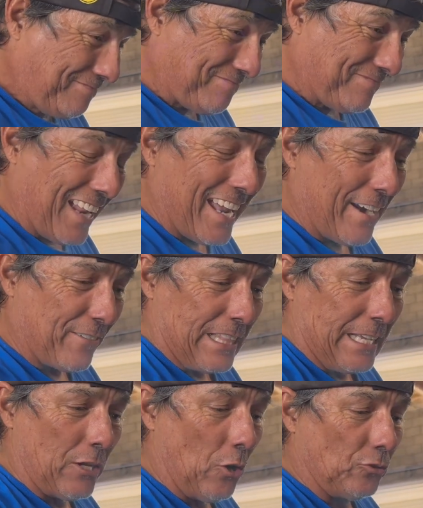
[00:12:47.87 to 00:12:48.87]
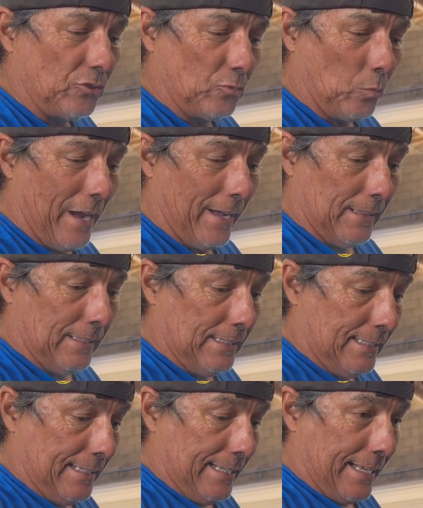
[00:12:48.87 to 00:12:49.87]
Not everything goes as well
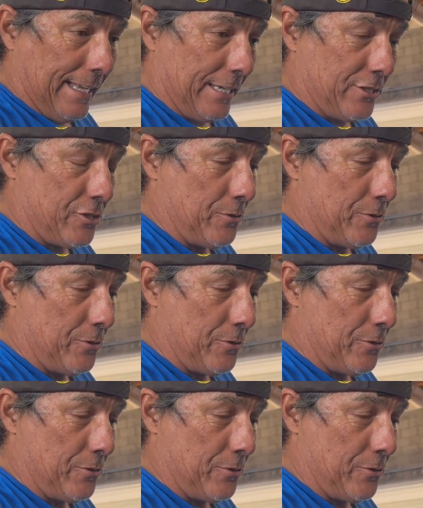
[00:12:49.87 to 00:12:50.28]
as